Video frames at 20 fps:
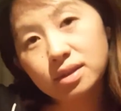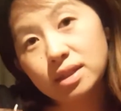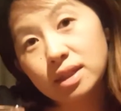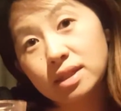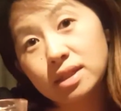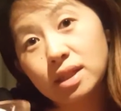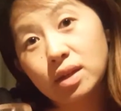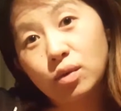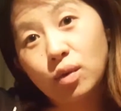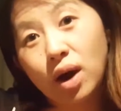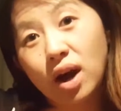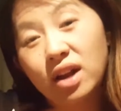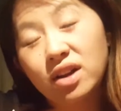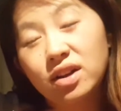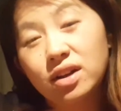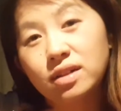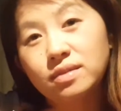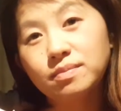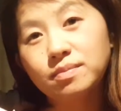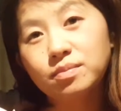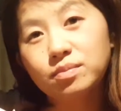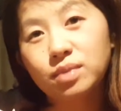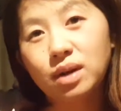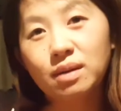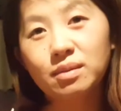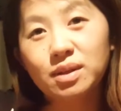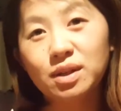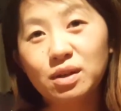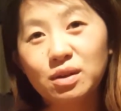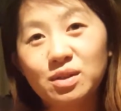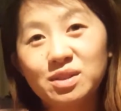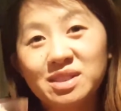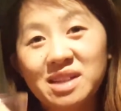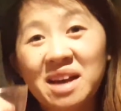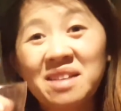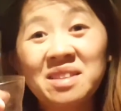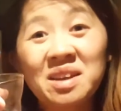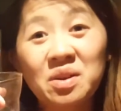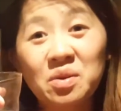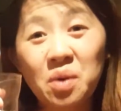Tastes like water. Probably goes
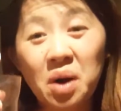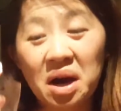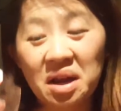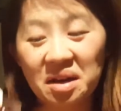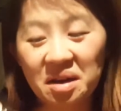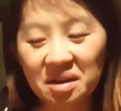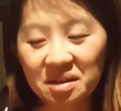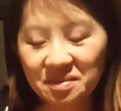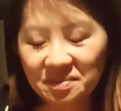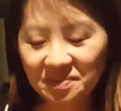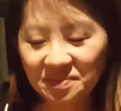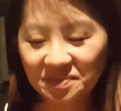down like water.